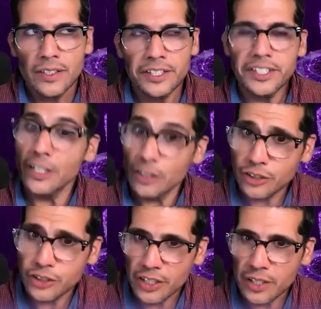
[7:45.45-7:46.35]
dealer
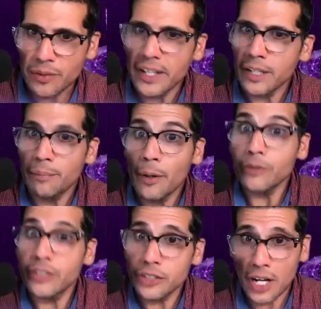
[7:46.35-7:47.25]
journey where they can
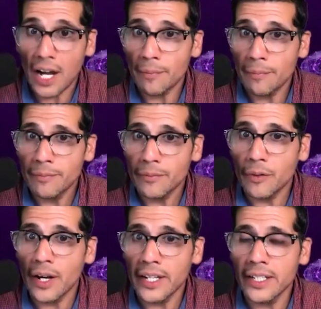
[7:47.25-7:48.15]
post a job,
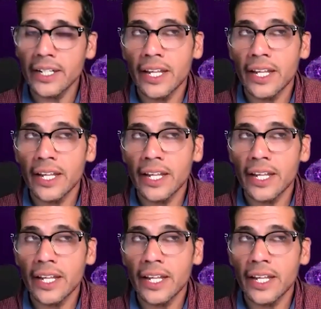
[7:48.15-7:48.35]
right?